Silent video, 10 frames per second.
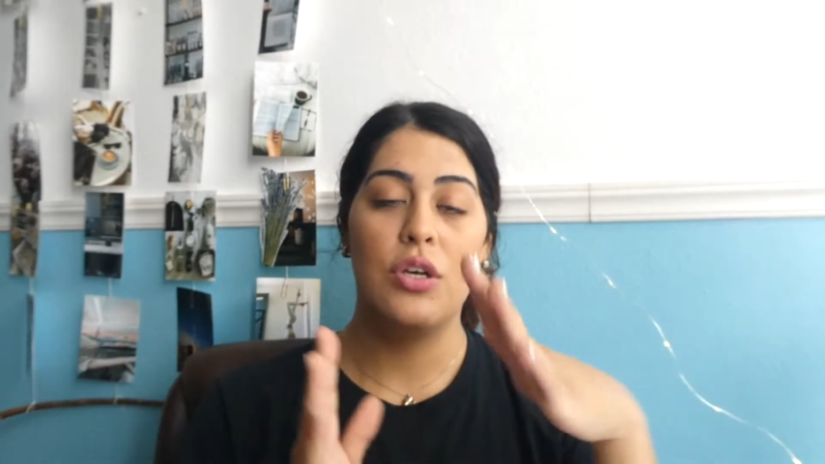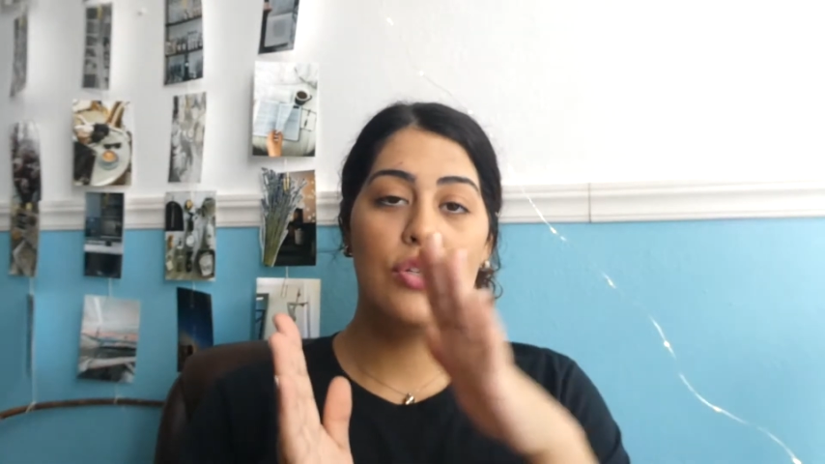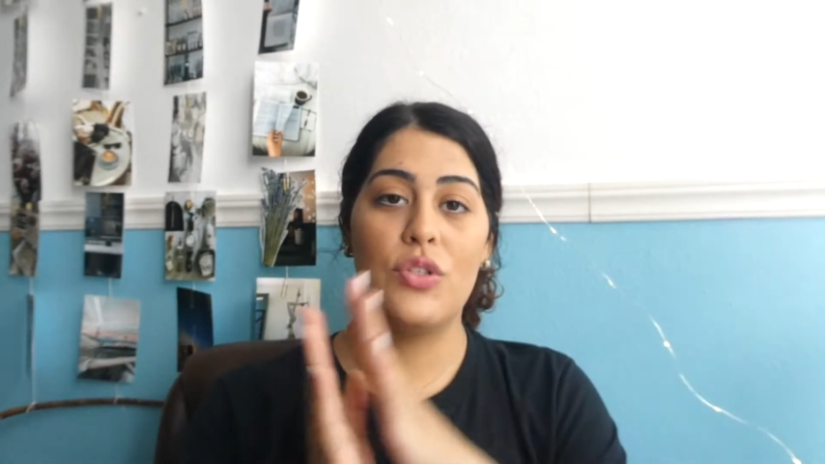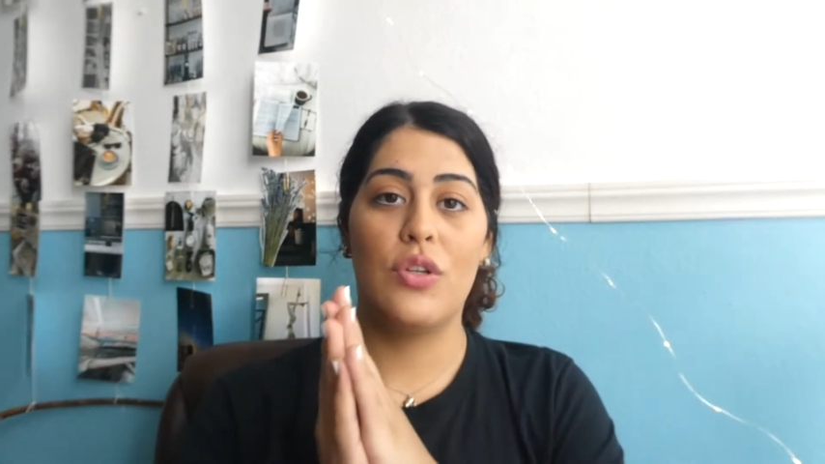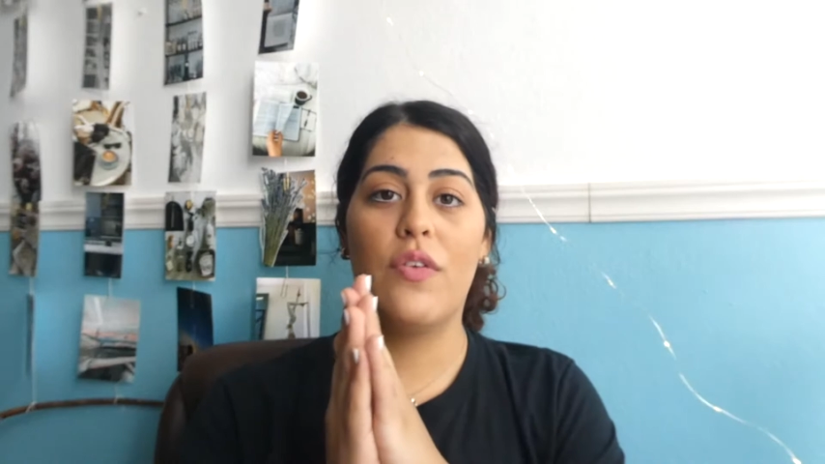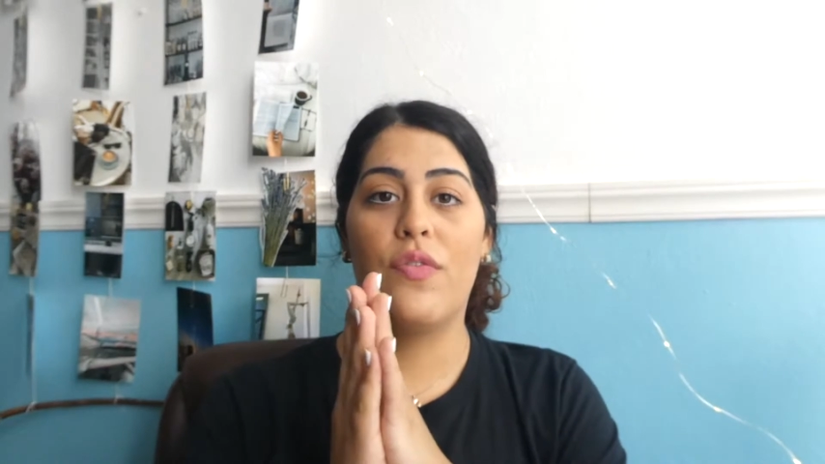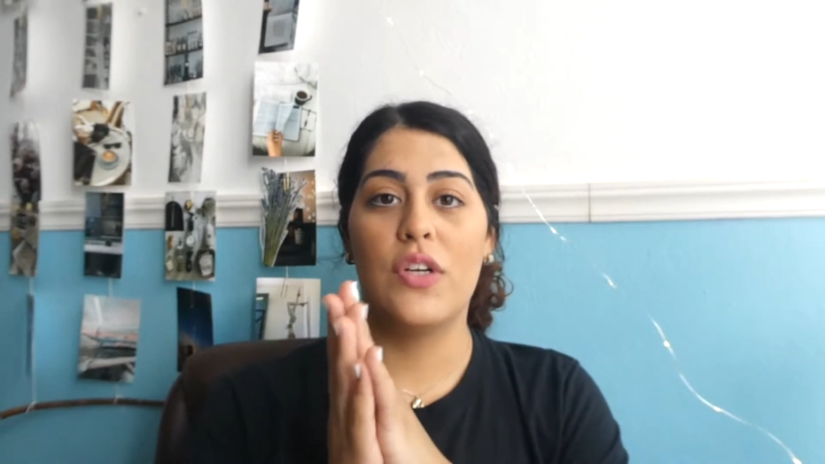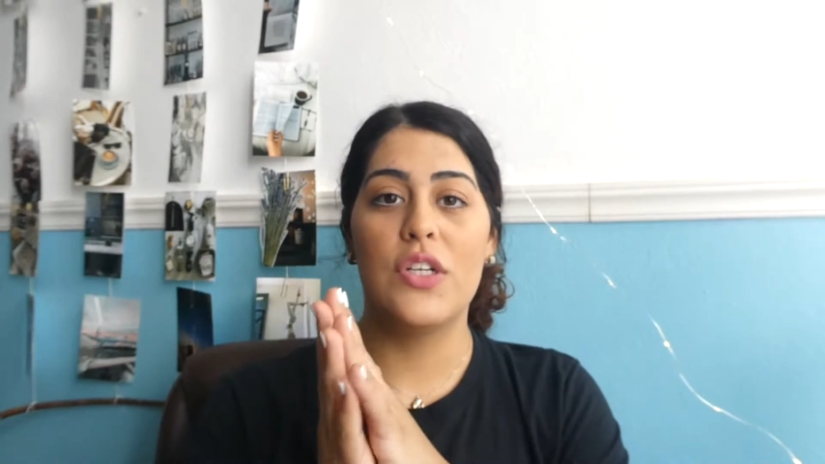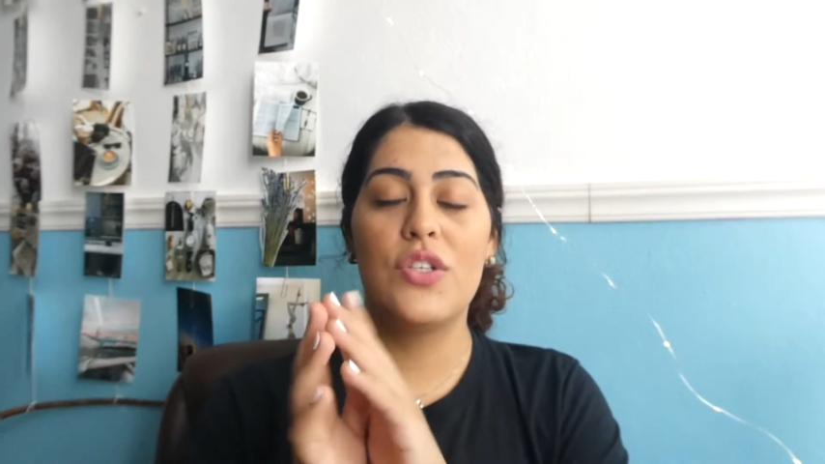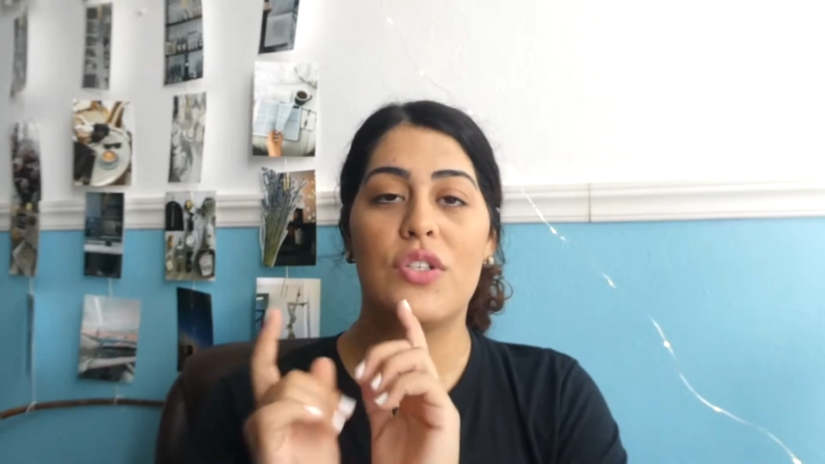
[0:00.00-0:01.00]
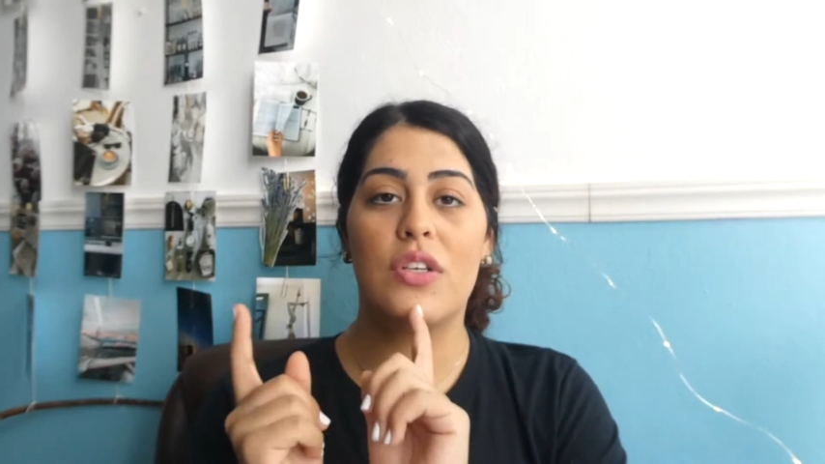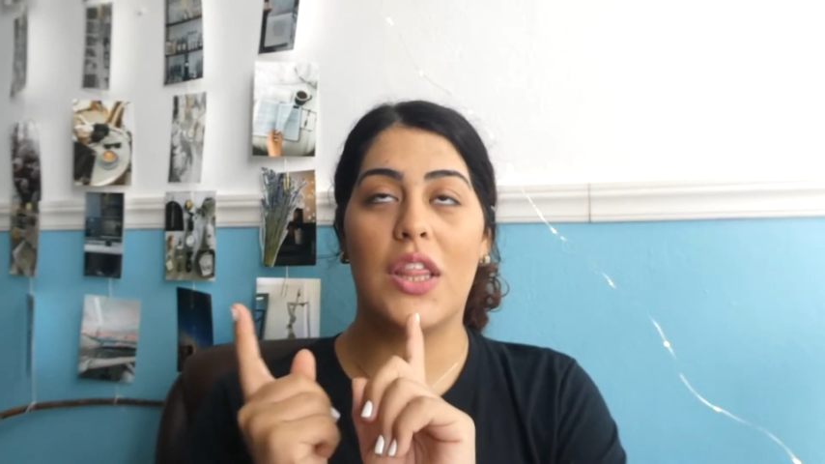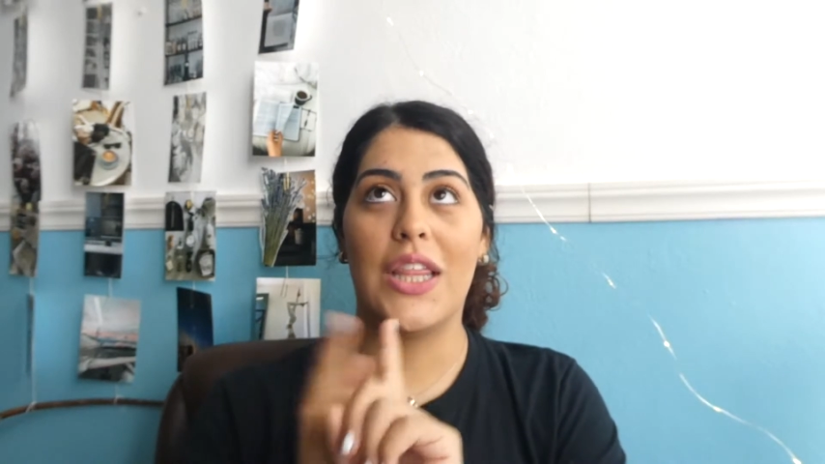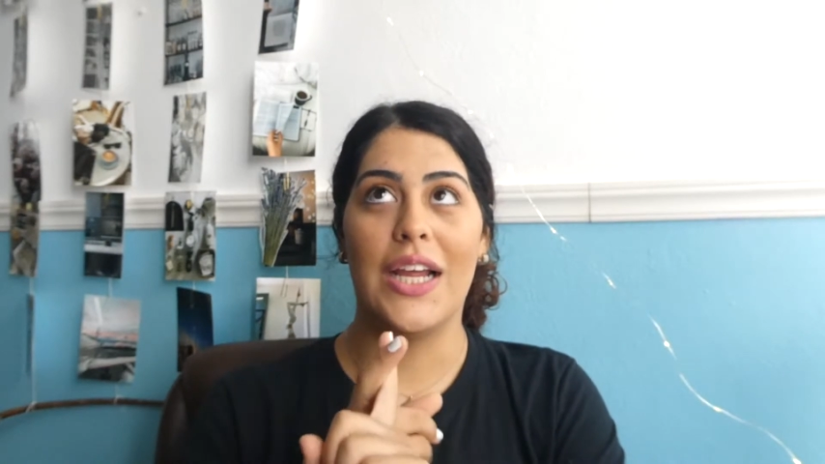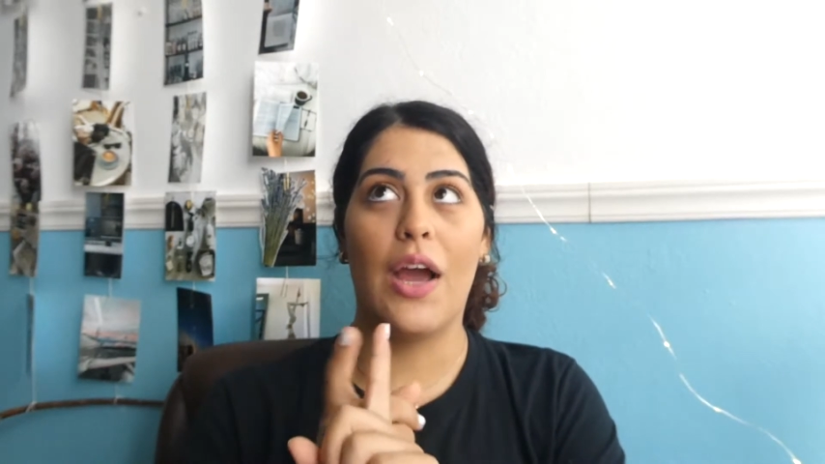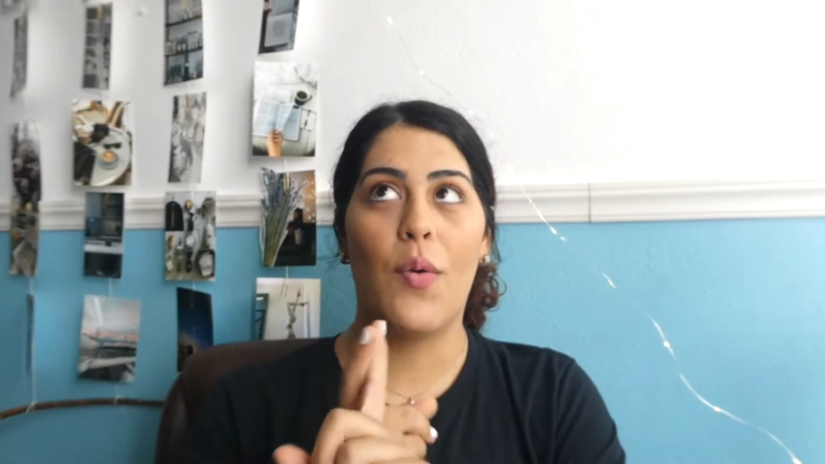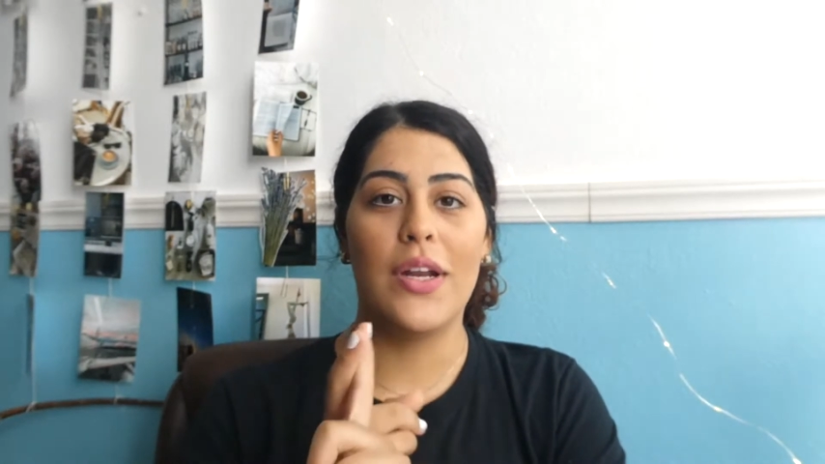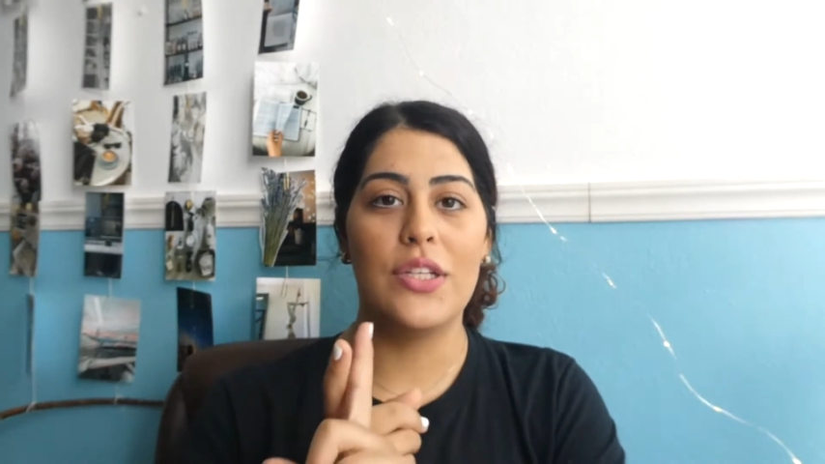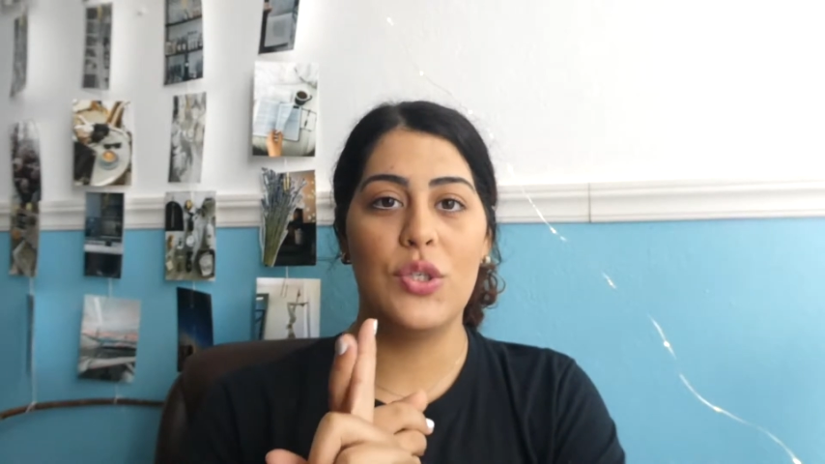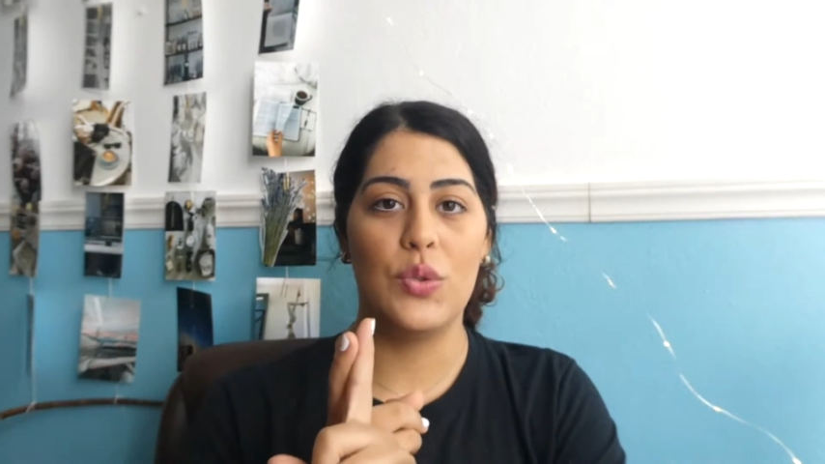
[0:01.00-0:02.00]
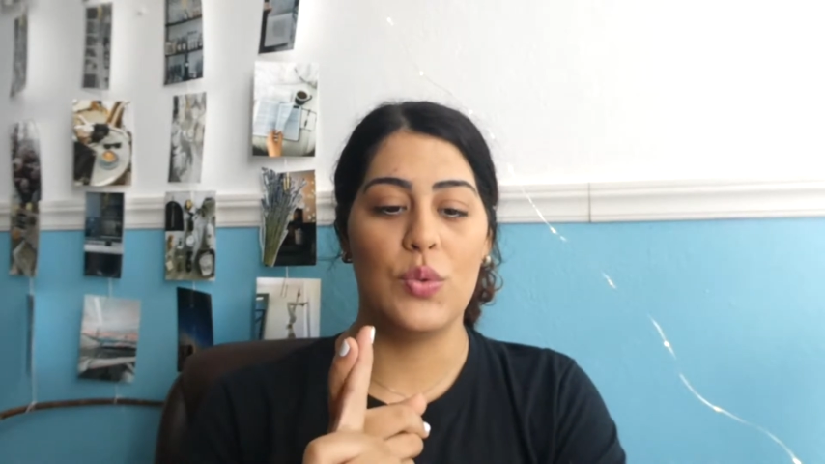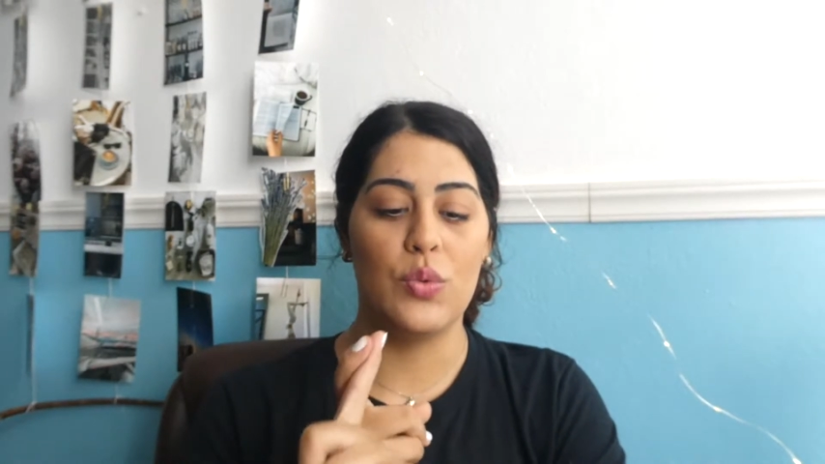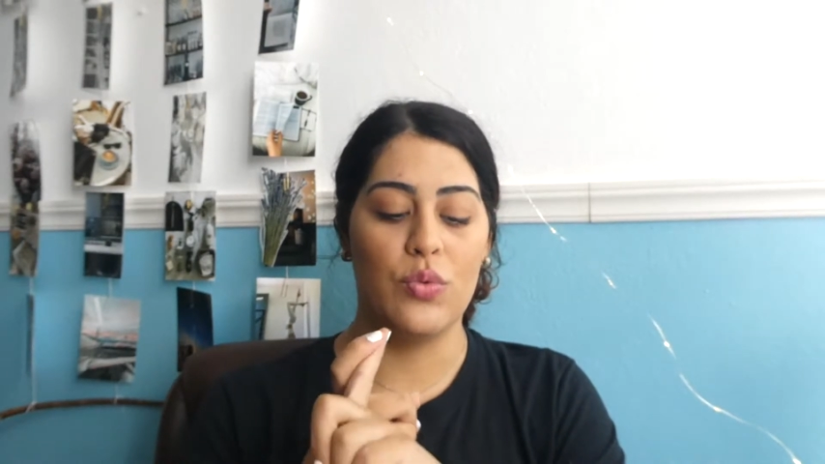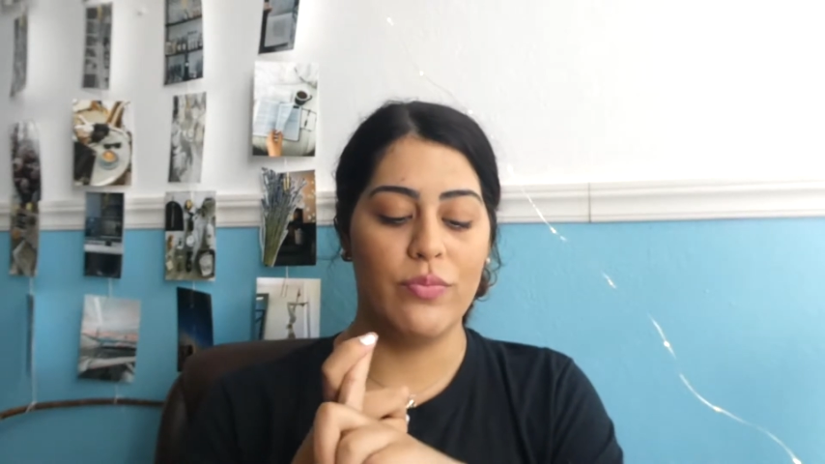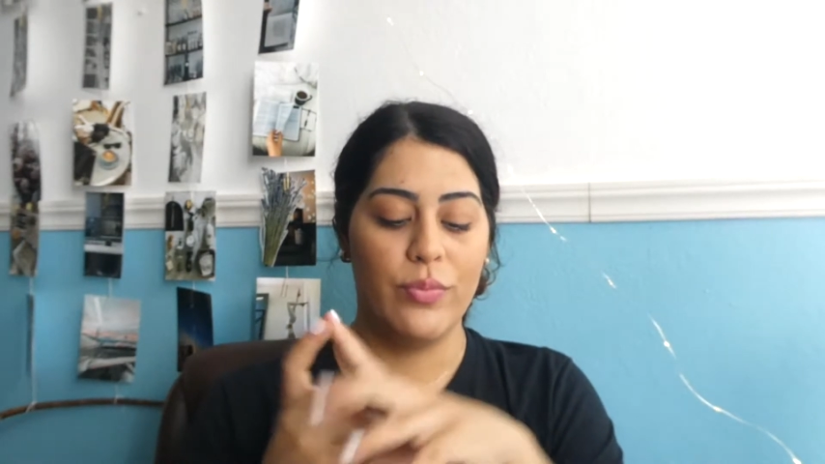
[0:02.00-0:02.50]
So the first thing I wanted to